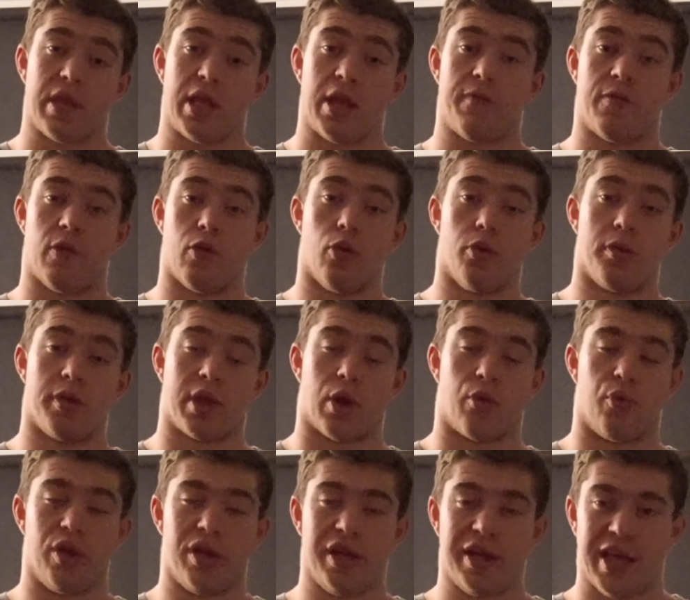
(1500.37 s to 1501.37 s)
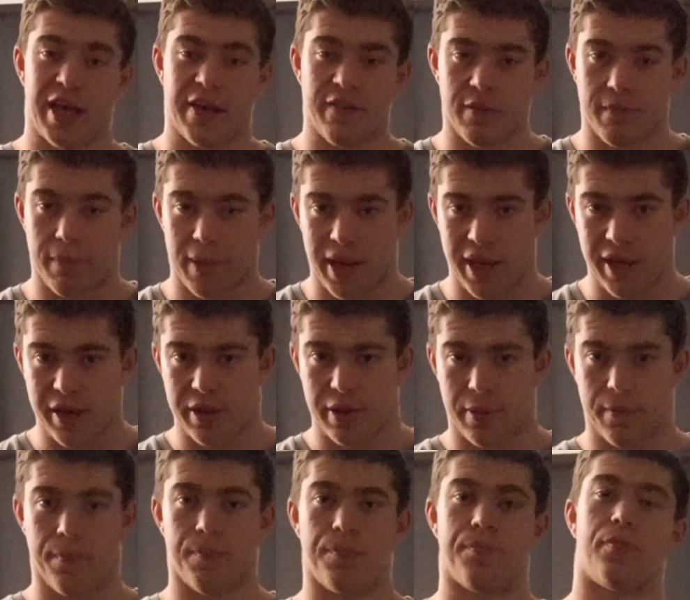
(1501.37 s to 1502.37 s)
if you're using a really heavy band.
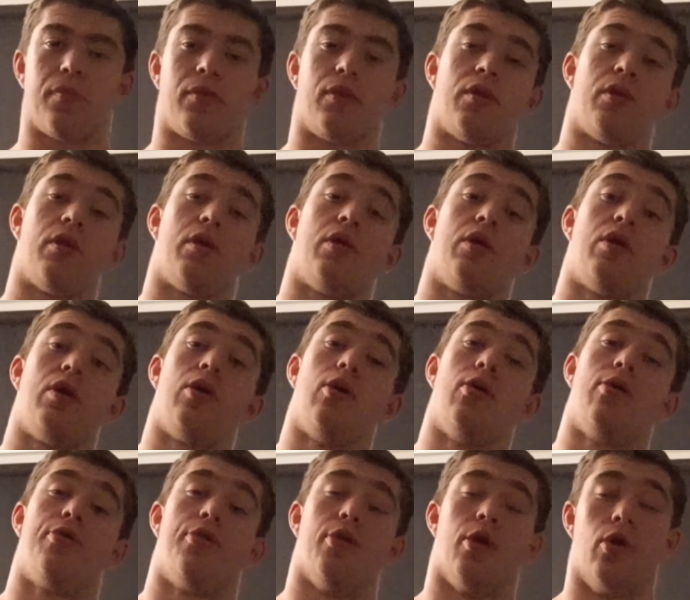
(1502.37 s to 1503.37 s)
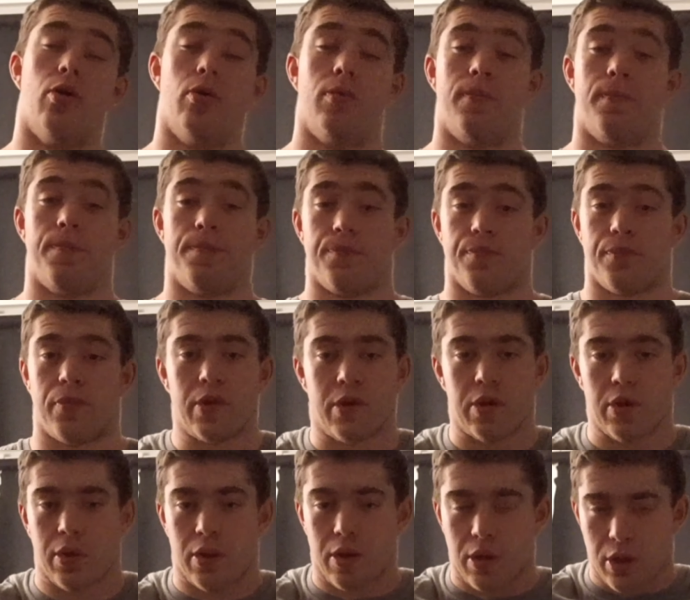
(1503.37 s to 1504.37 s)
So
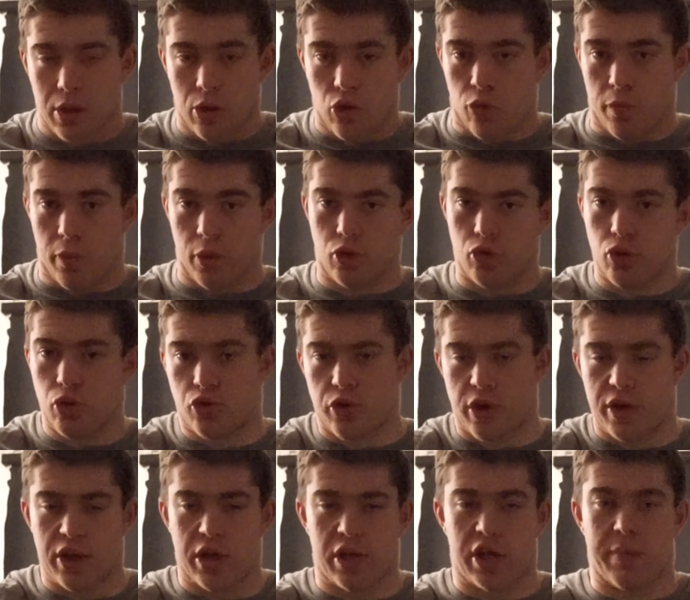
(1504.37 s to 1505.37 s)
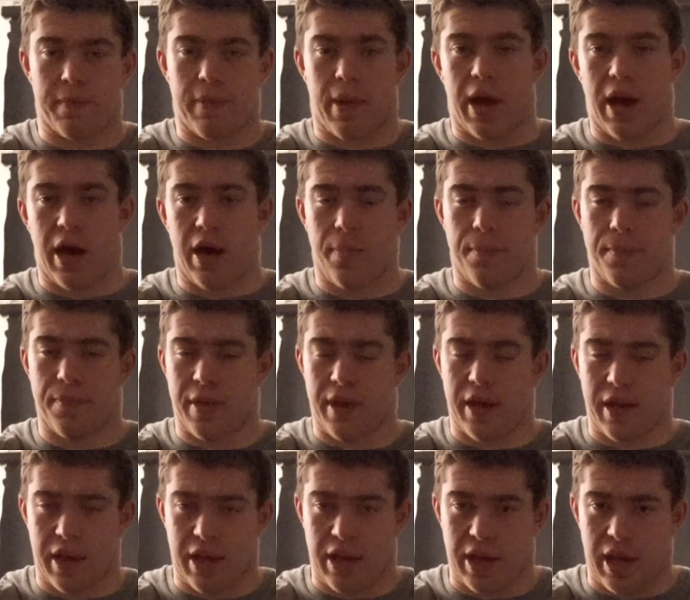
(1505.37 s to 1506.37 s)
you put 220 on the bar,
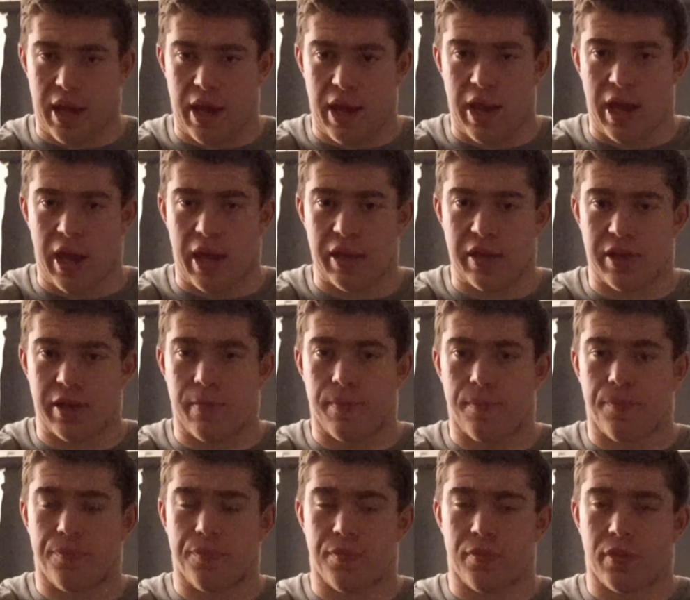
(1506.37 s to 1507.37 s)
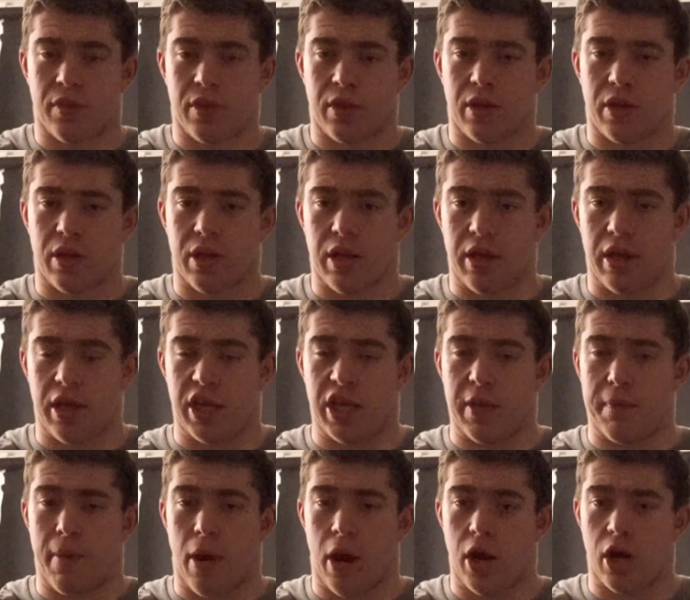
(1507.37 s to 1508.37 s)
and in the
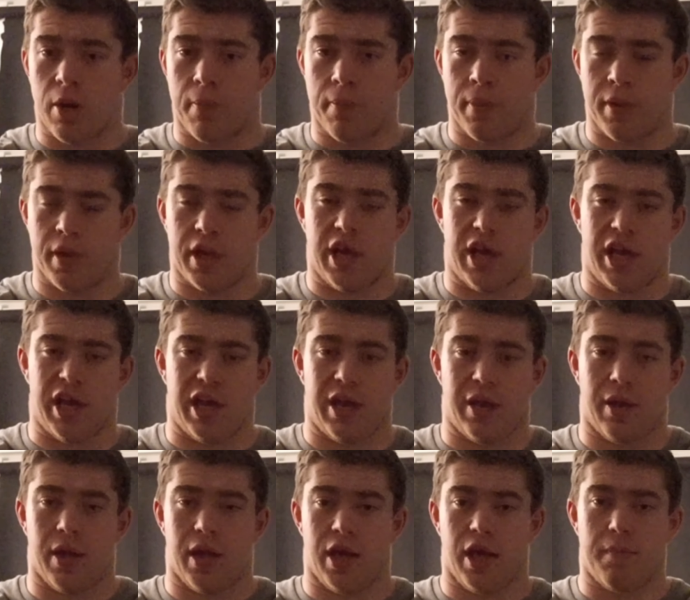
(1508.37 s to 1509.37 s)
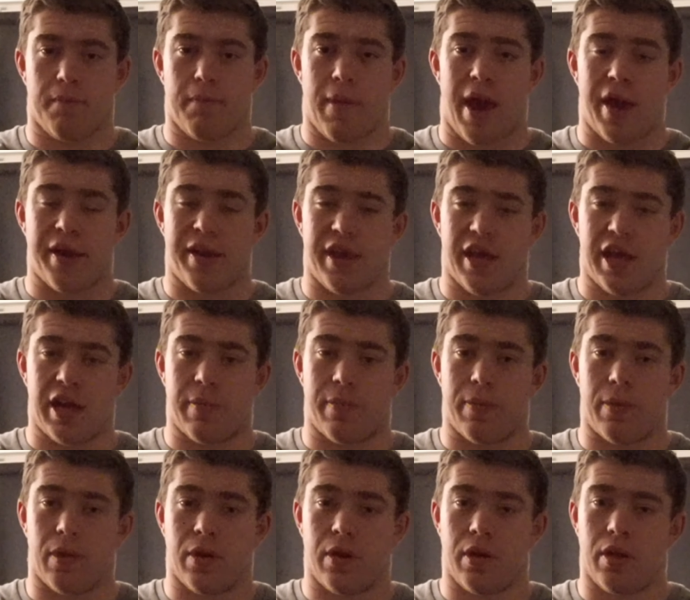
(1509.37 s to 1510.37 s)
bottom, it might help,
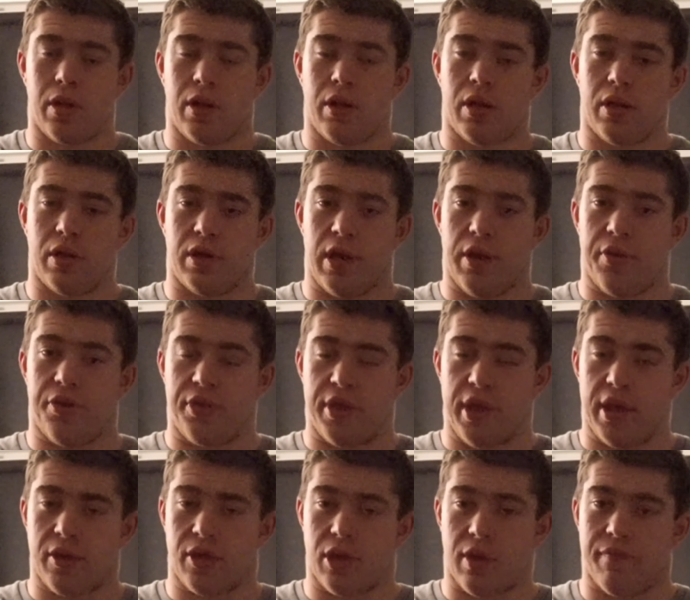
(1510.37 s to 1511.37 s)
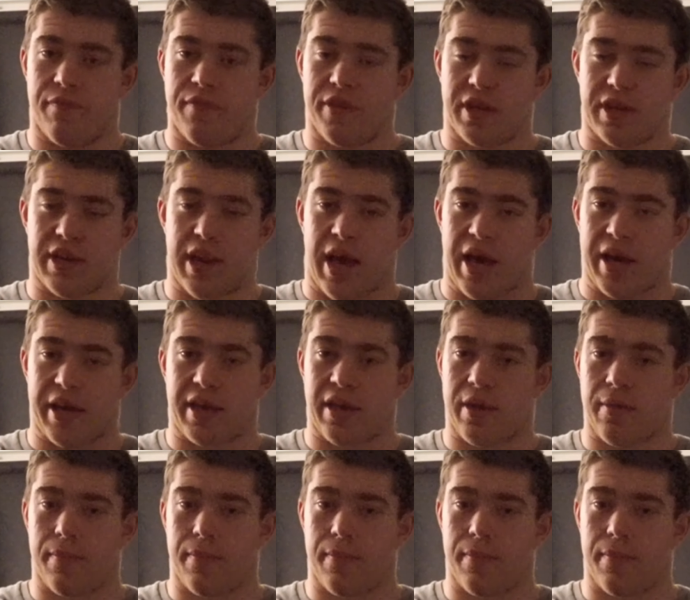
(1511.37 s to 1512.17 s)
let's say something like,